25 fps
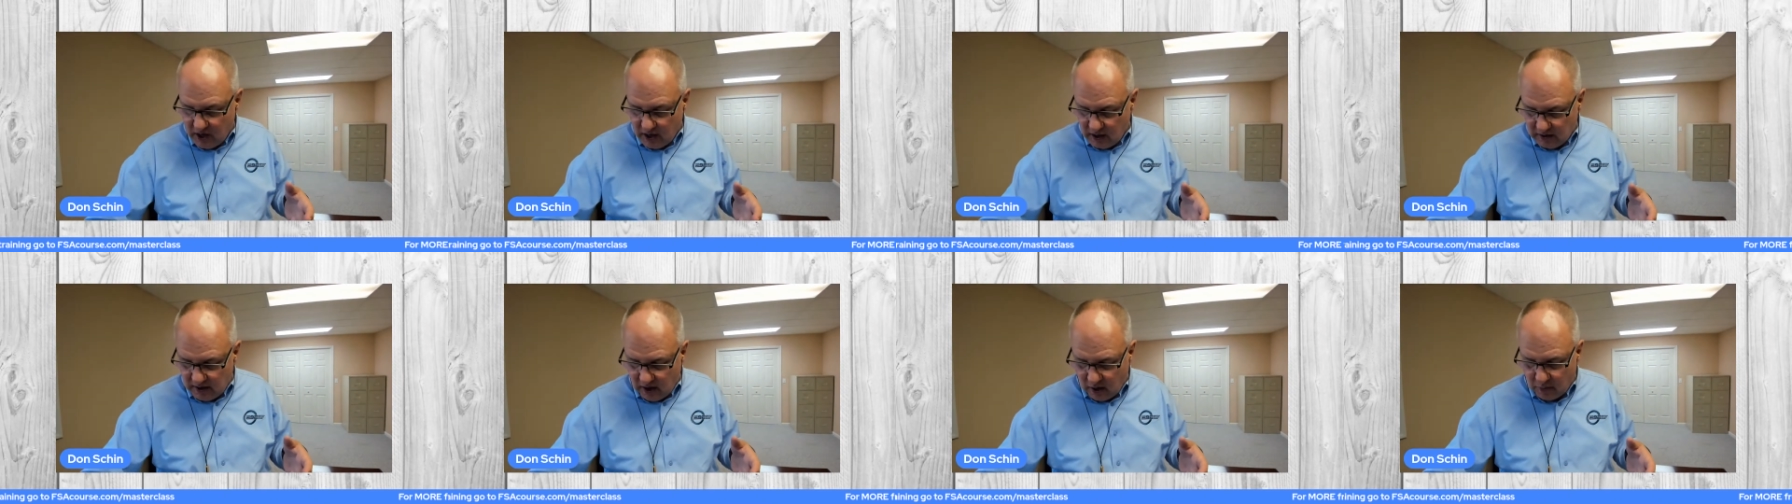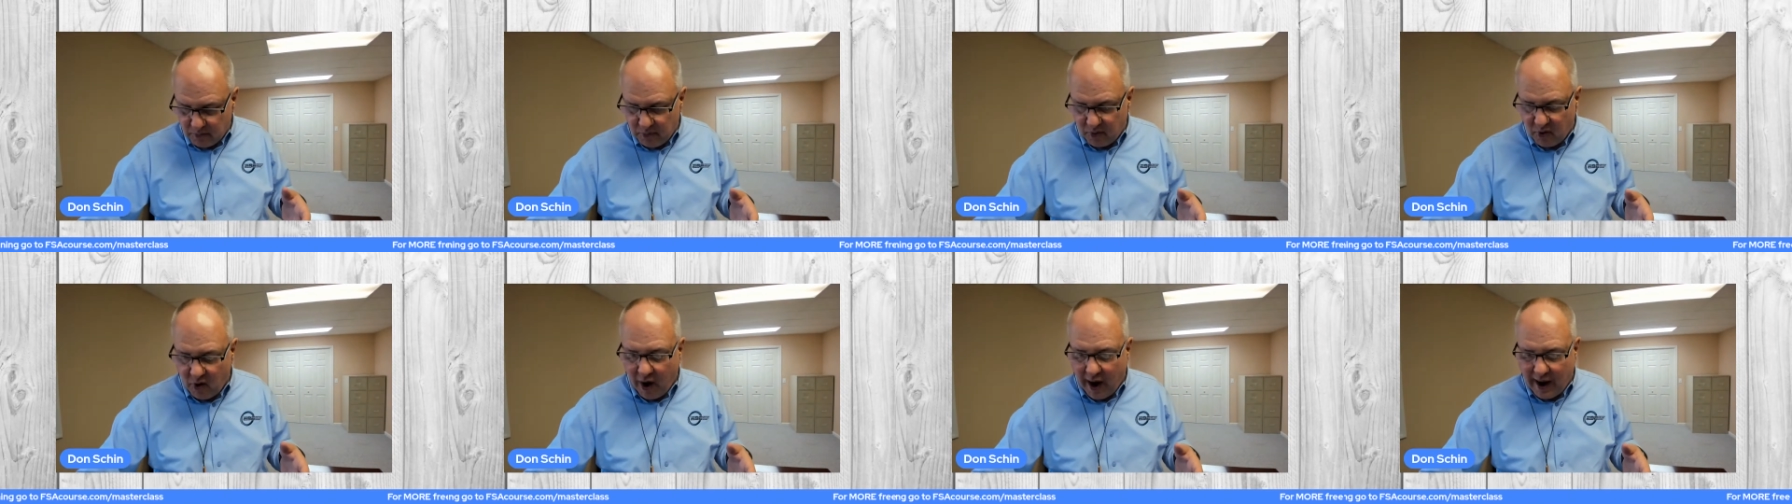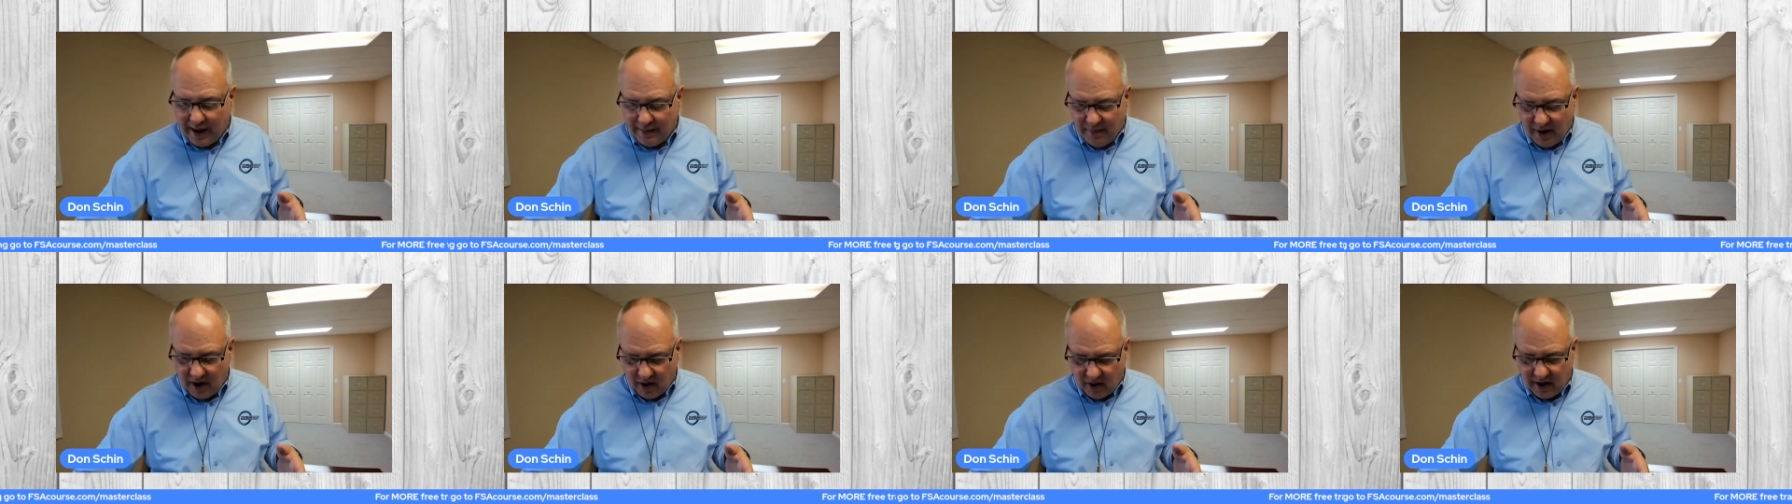their
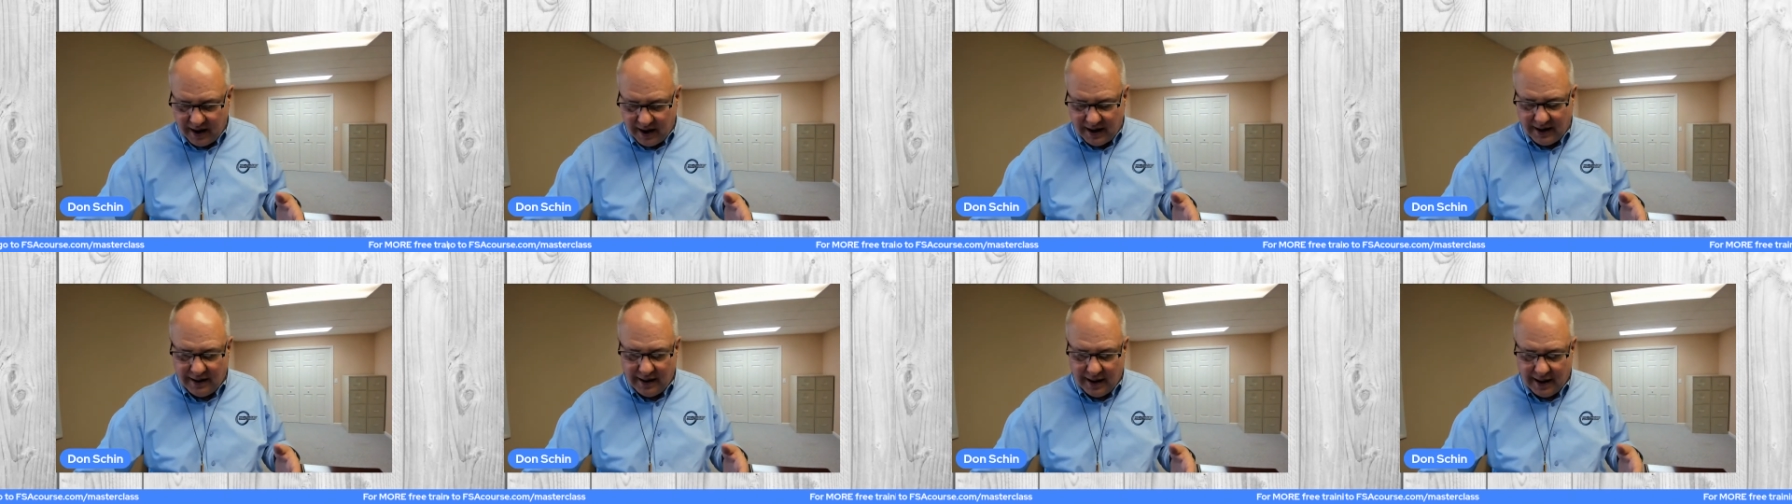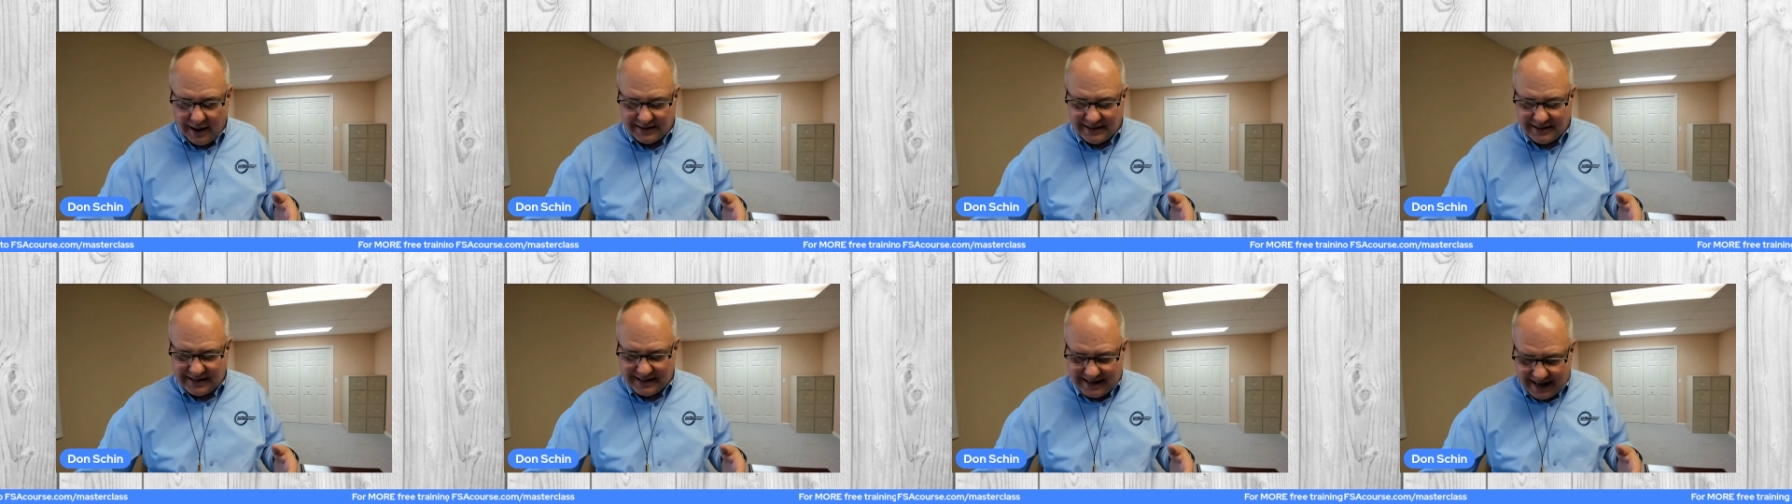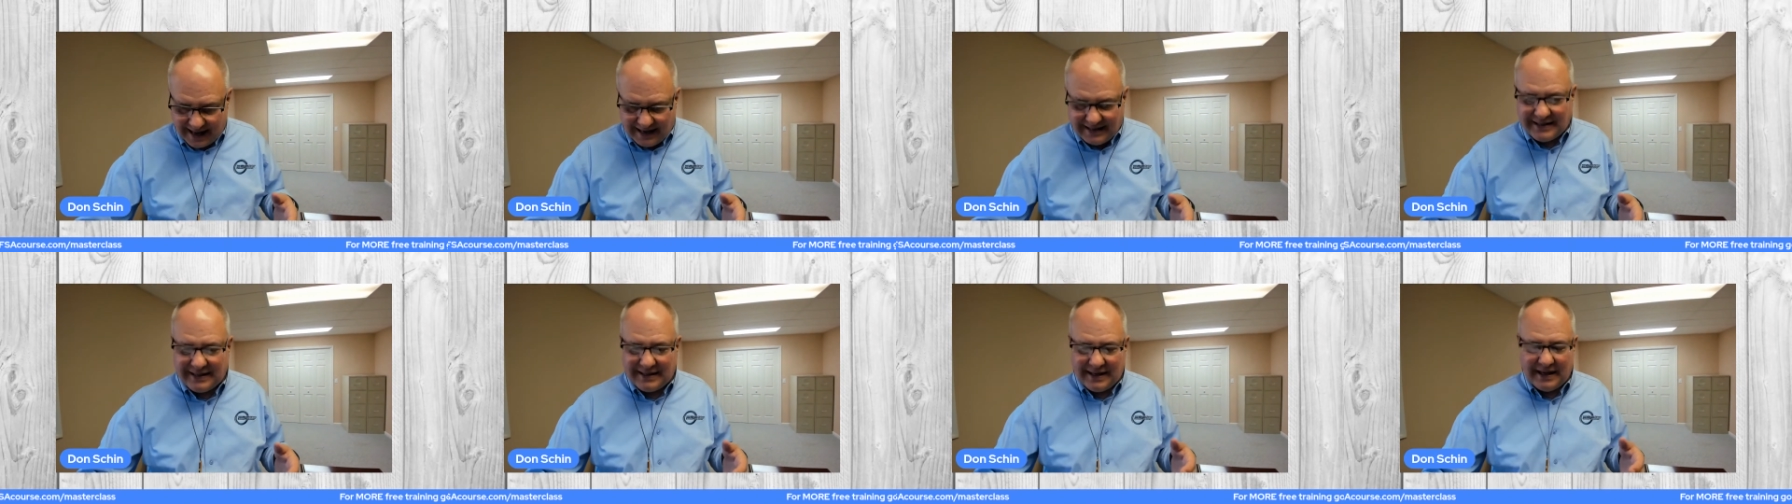primary
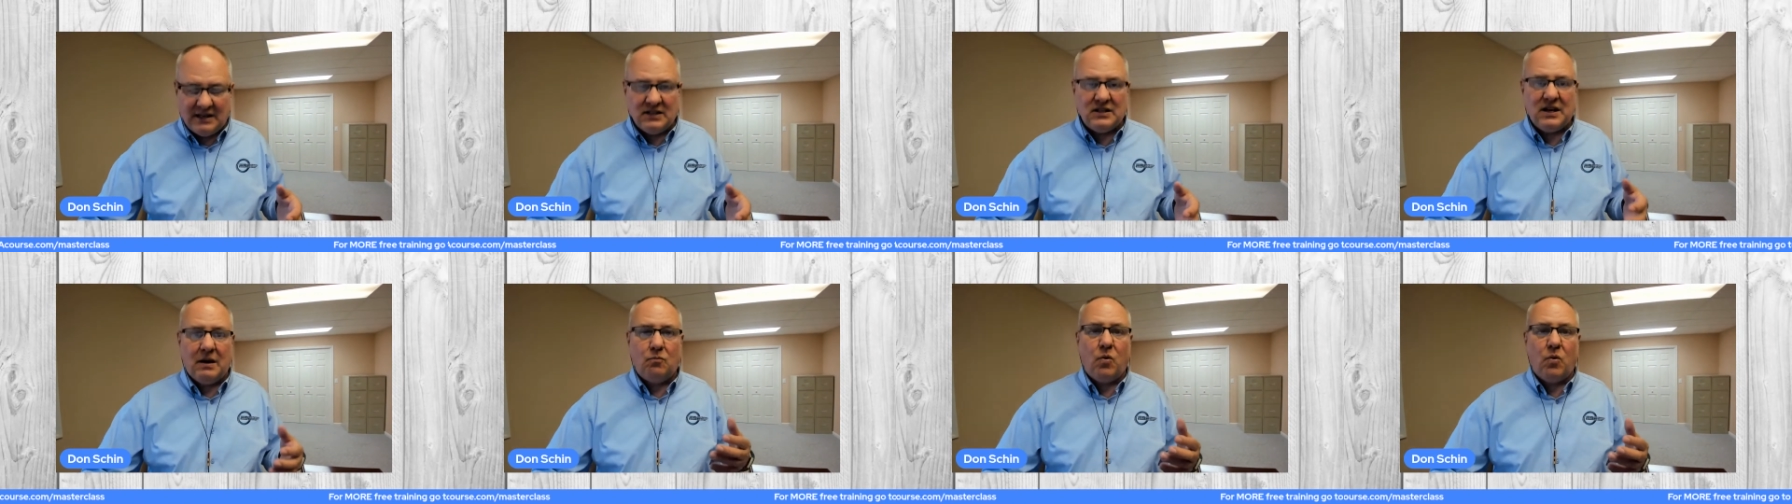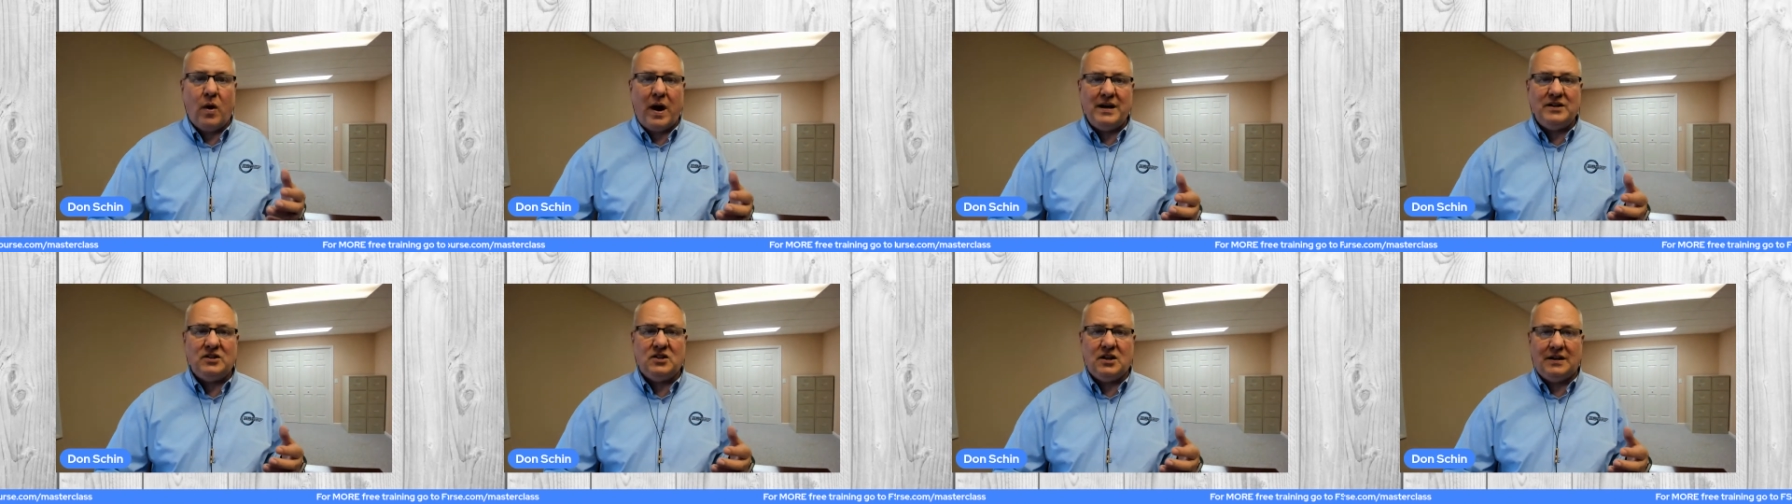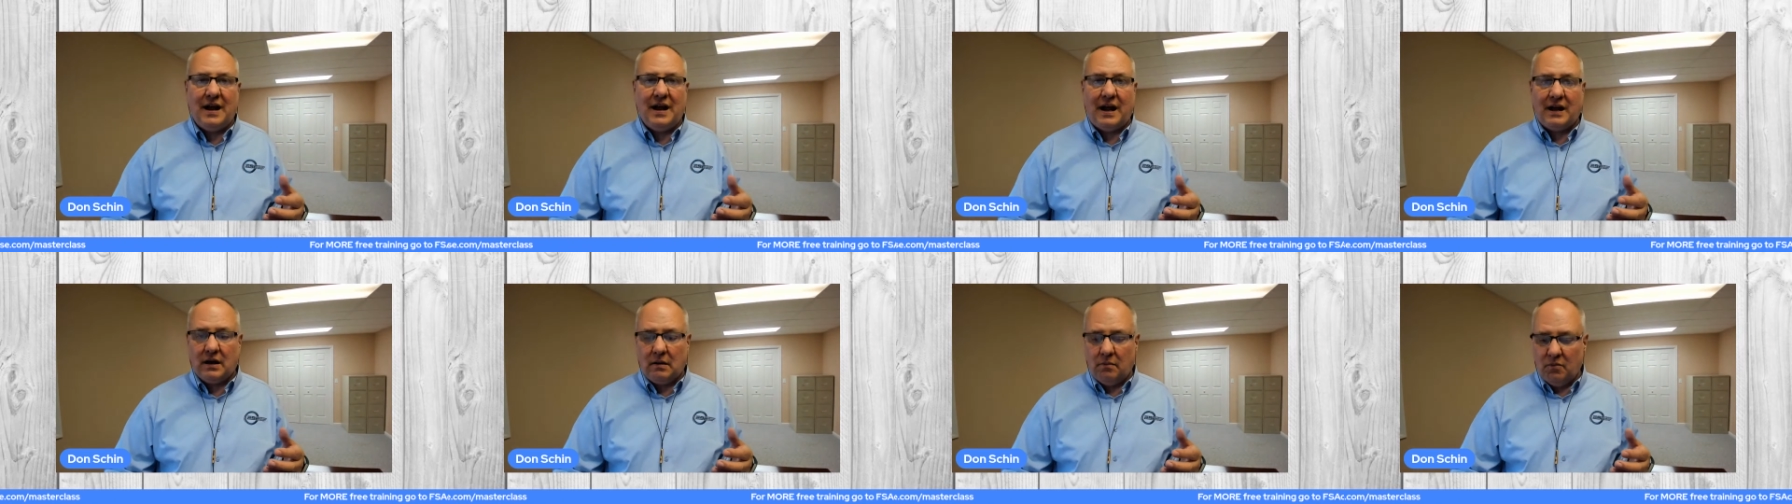senses and ways that
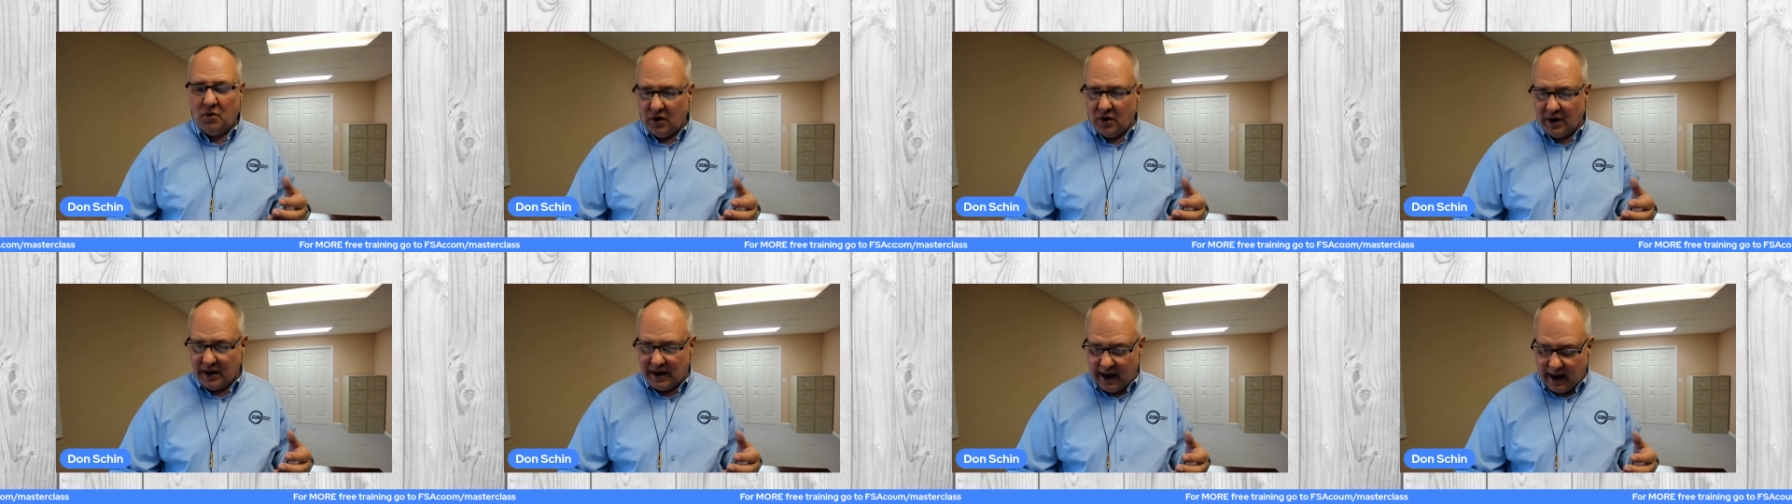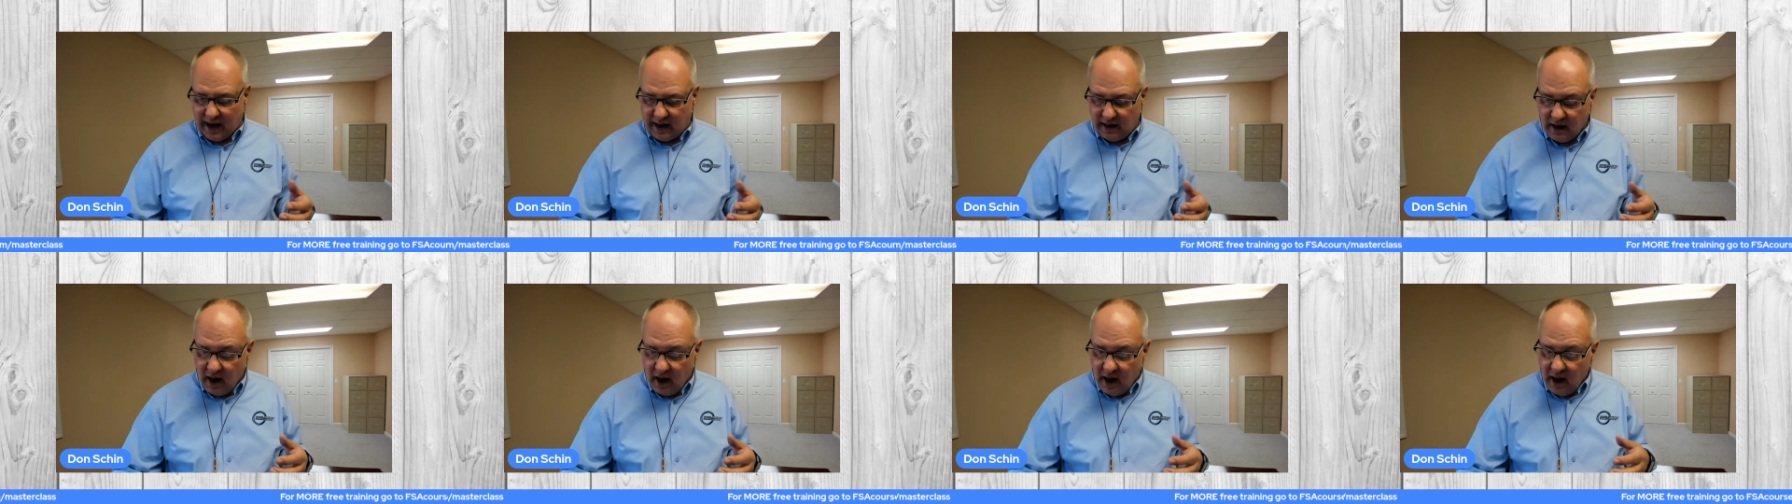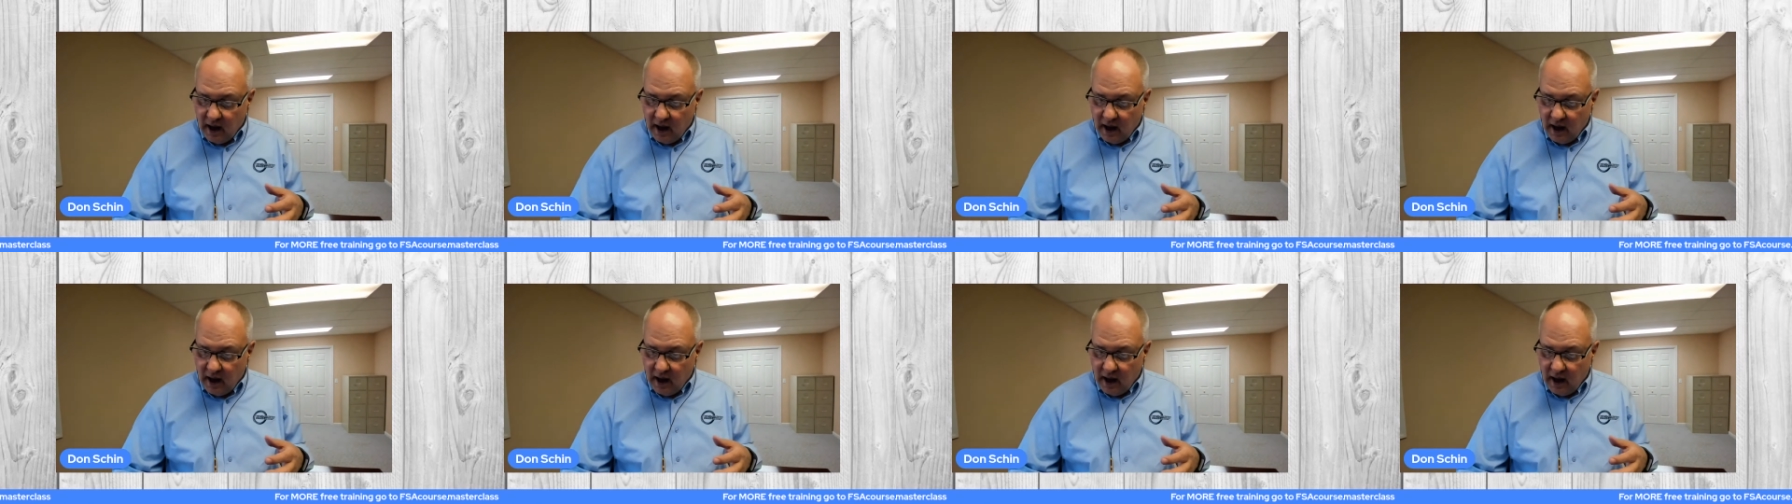they communicate.